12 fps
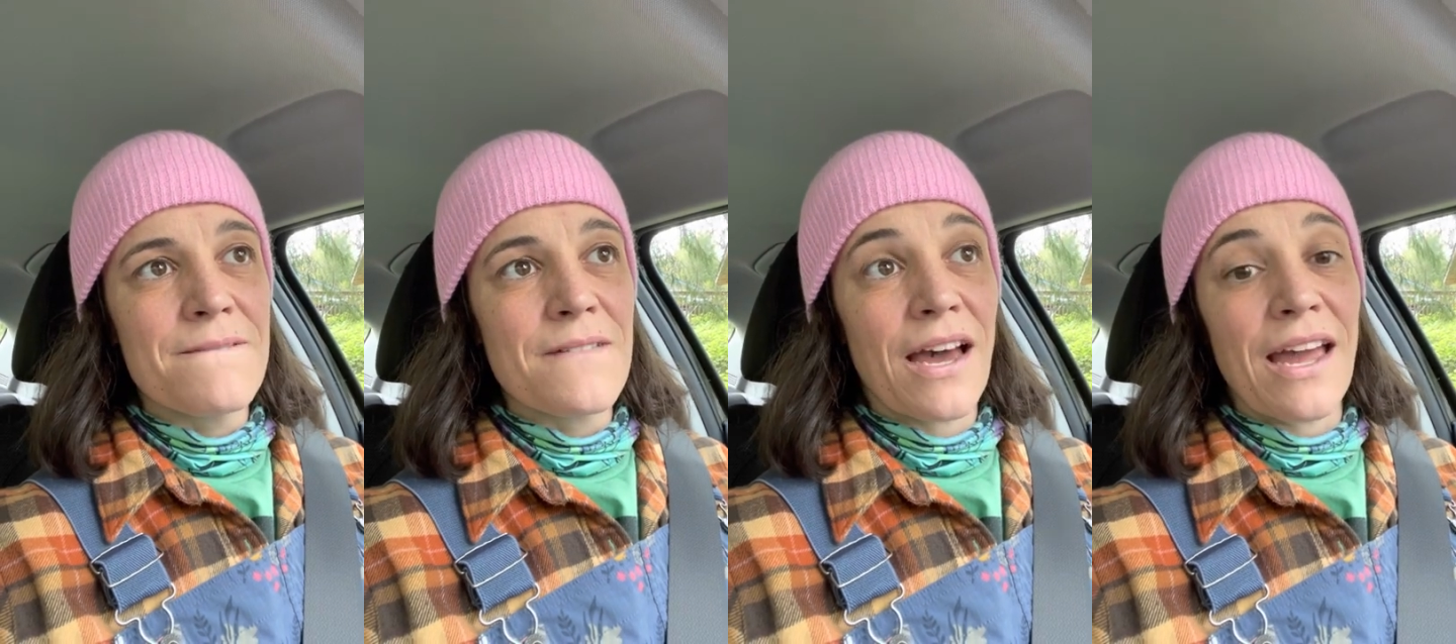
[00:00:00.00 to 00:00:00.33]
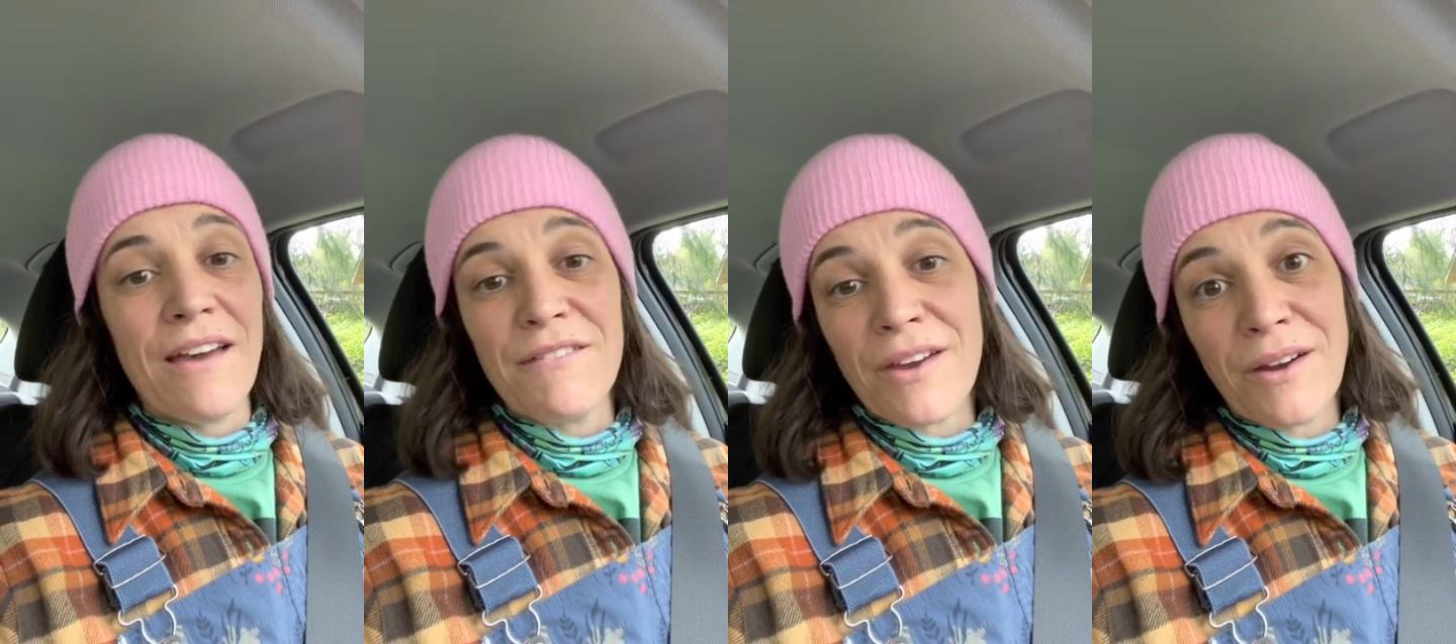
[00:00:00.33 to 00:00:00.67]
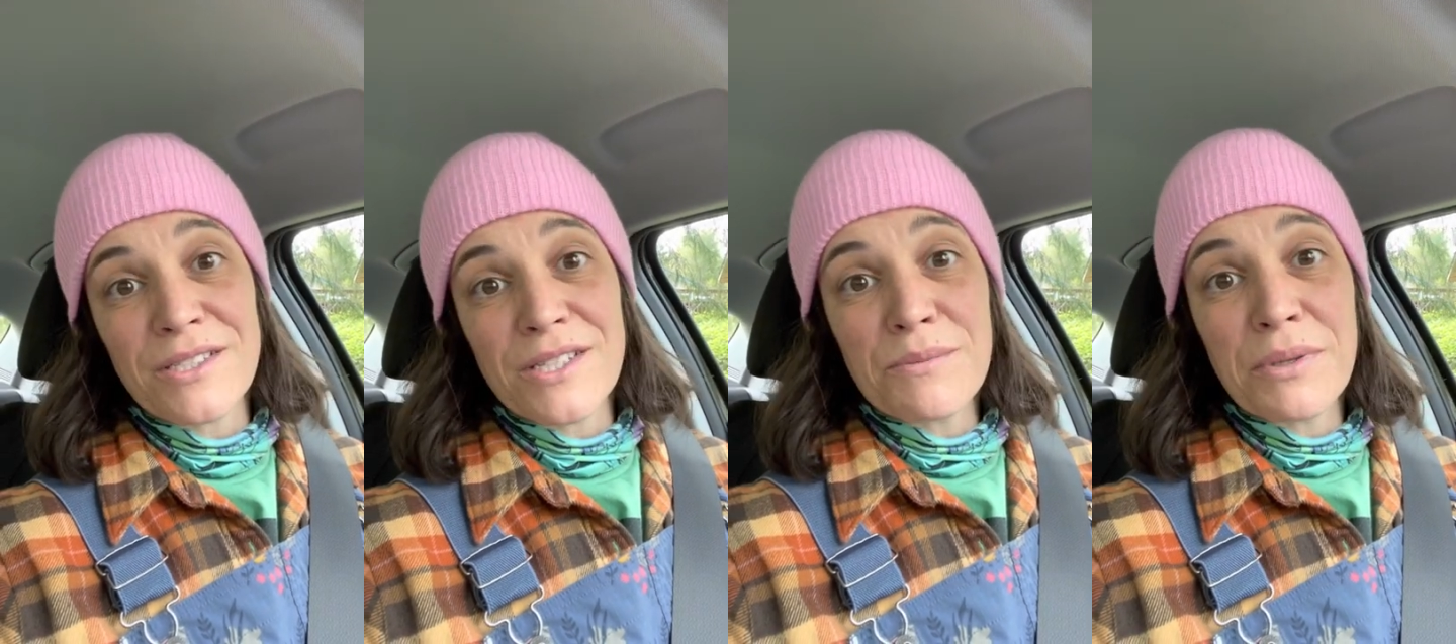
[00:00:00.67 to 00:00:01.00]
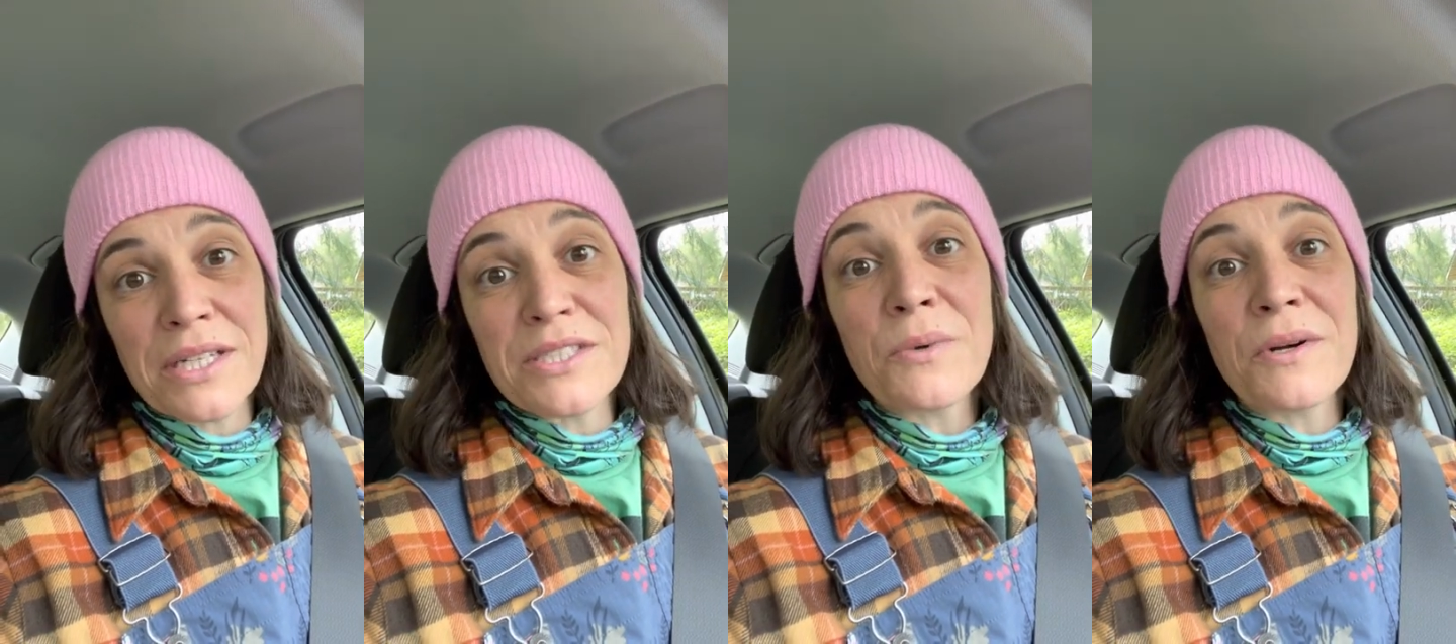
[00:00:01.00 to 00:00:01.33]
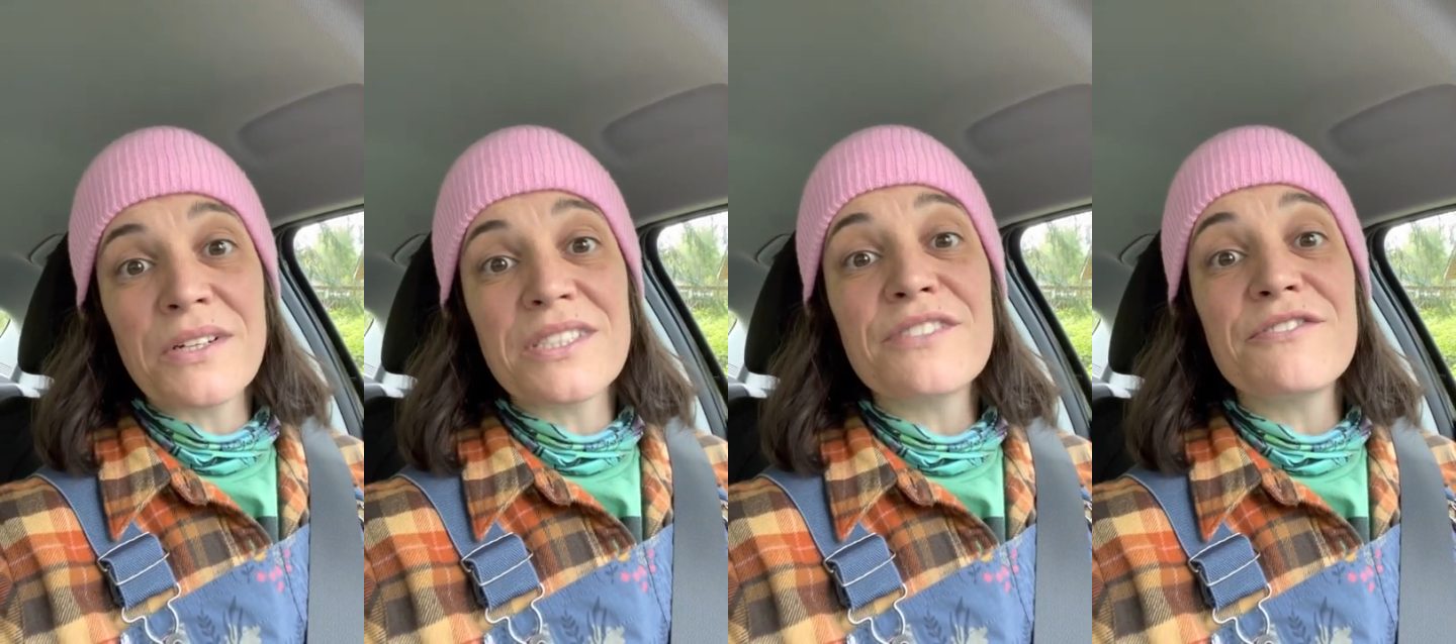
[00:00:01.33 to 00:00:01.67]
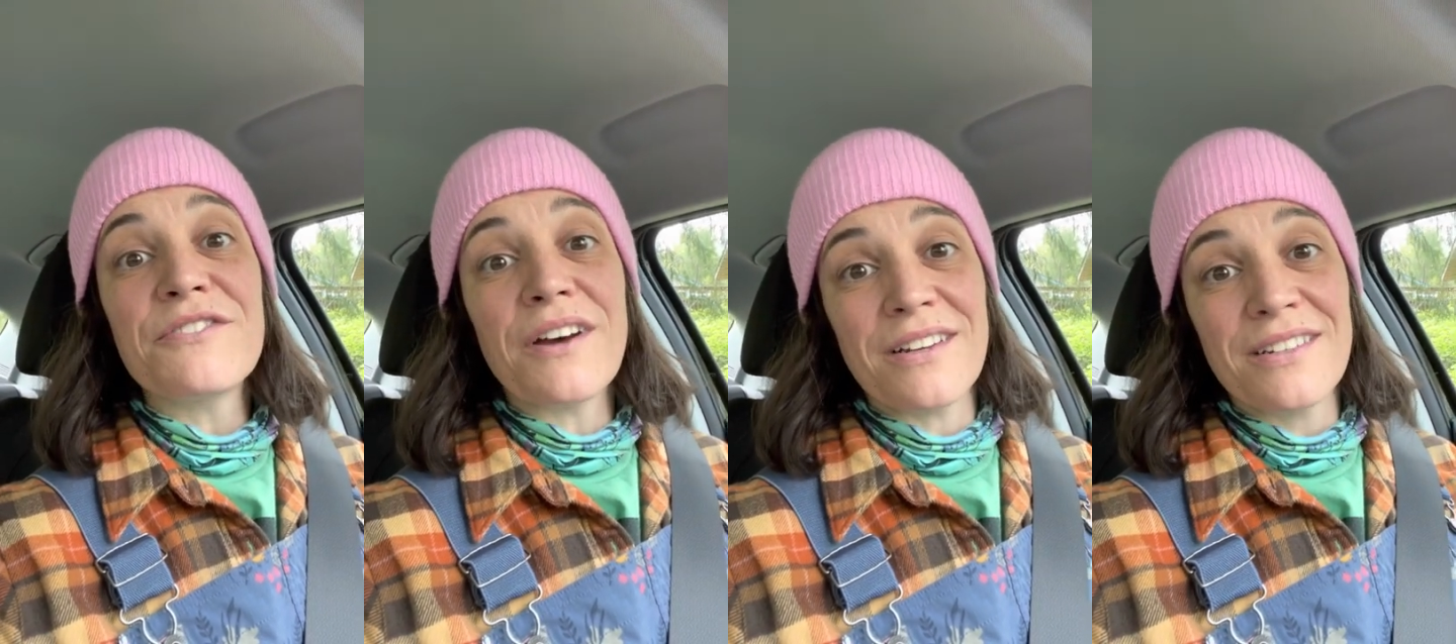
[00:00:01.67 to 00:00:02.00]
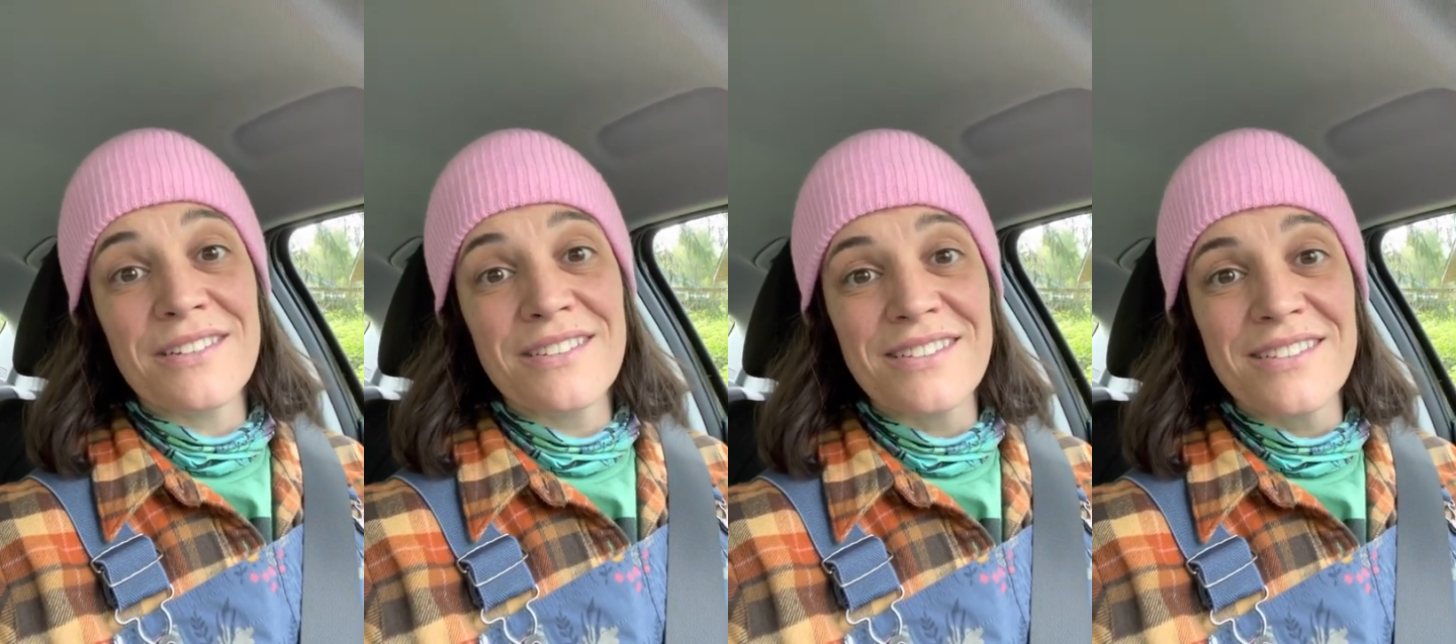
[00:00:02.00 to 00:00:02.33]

I haven't gotten to the place where it's fun